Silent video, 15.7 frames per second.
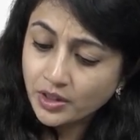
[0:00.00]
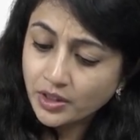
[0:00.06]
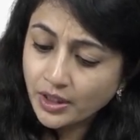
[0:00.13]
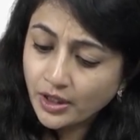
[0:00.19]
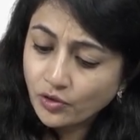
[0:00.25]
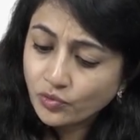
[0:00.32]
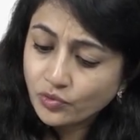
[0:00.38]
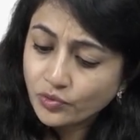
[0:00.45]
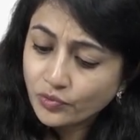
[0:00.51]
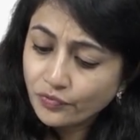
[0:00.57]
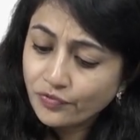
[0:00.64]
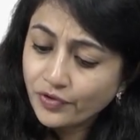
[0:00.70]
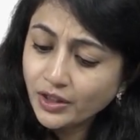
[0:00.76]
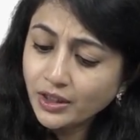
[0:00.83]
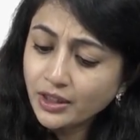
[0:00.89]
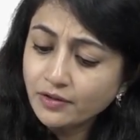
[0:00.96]
Now,
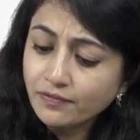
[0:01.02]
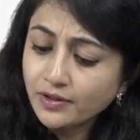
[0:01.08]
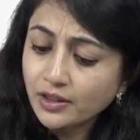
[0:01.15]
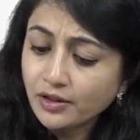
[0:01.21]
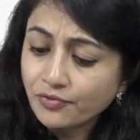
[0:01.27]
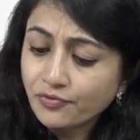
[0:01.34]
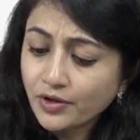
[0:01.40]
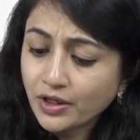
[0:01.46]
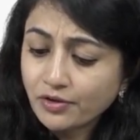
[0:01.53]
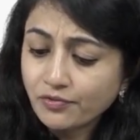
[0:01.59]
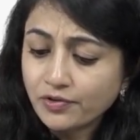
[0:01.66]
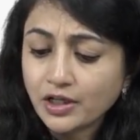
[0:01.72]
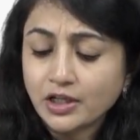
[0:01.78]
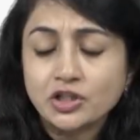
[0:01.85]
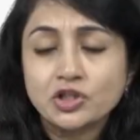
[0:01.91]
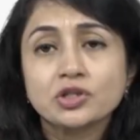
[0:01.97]
when it will affect
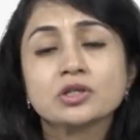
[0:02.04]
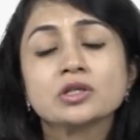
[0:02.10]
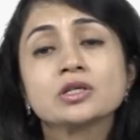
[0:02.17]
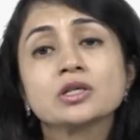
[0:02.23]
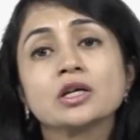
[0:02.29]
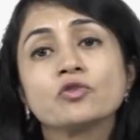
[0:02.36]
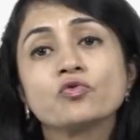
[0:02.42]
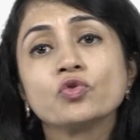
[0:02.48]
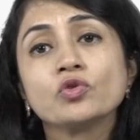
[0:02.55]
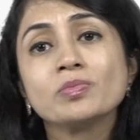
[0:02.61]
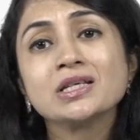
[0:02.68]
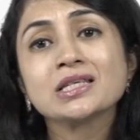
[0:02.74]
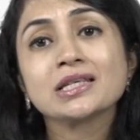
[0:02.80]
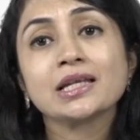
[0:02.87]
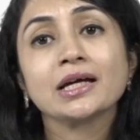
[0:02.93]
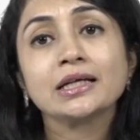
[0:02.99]
flexures, it would
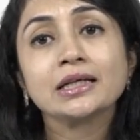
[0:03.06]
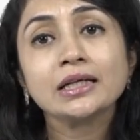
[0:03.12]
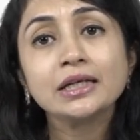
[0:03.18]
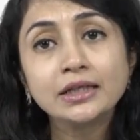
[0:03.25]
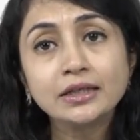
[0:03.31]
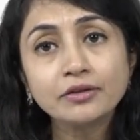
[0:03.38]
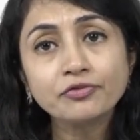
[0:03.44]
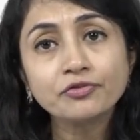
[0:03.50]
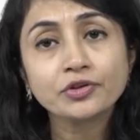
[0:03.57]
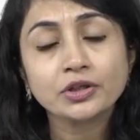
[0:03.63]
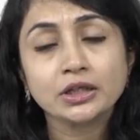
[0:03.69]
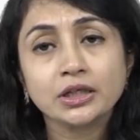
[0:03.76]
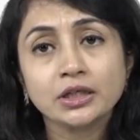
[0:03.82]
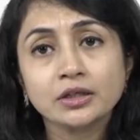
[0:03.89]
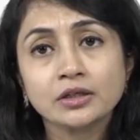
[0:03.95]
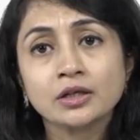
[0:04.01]
be slightly
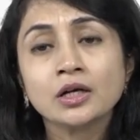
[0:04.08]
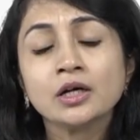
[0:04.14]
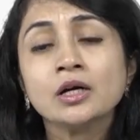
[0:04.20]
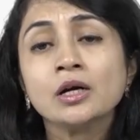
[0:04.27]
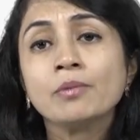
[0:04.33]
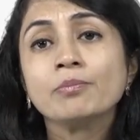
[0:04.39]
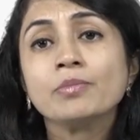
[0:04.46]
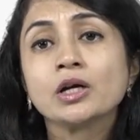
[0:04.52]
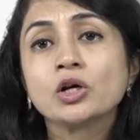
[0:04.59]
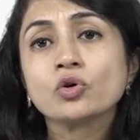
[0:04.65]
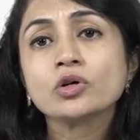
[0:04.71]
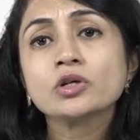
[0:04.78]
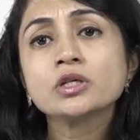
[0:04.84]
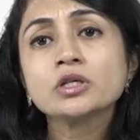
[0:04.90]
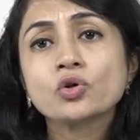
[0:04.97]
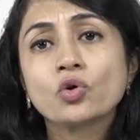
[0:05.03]
different here.
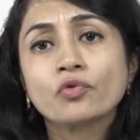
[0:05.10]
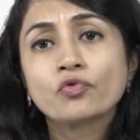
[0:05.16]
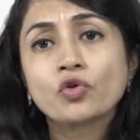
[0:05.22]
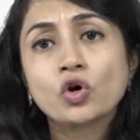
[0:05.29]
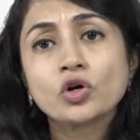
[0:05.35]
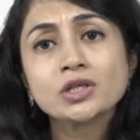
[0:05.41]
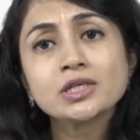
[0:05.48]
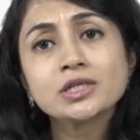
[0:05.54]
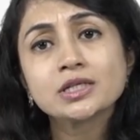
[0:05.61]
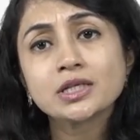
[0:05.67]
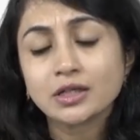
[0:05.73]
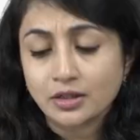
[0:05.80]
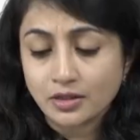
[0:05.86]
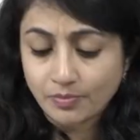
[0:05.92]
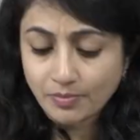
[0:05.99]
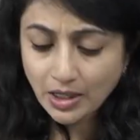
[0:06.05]
Because of
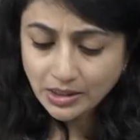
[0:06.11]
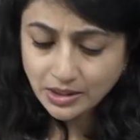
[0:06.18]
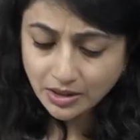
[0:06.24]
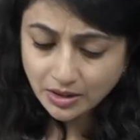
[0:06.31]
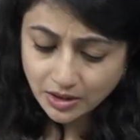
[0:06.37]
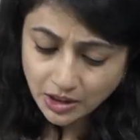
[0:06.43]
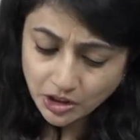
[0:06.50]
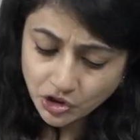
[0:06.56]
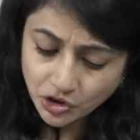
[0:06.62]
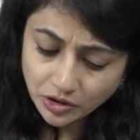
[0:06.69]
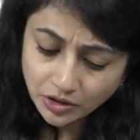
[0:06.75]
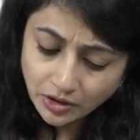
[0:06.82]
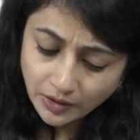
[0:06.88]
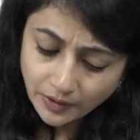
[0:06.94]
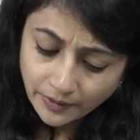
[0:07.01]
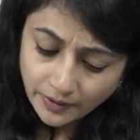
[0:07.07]
constant
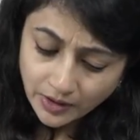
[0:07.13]
maceration,